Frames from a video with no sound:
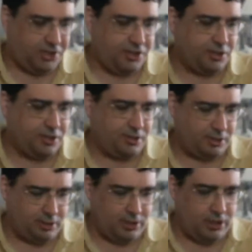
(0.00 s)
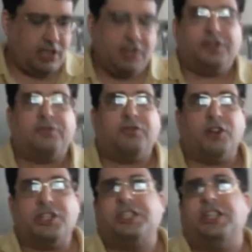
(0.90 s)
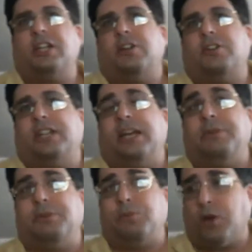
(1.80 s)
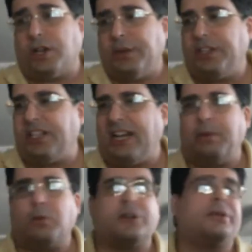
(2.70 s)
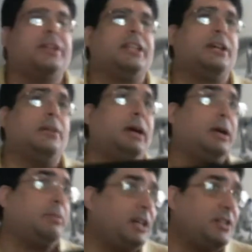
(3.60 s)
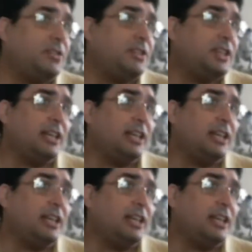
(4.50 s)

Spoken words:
This is the first year that I've been working with it. I've been working with it about a month.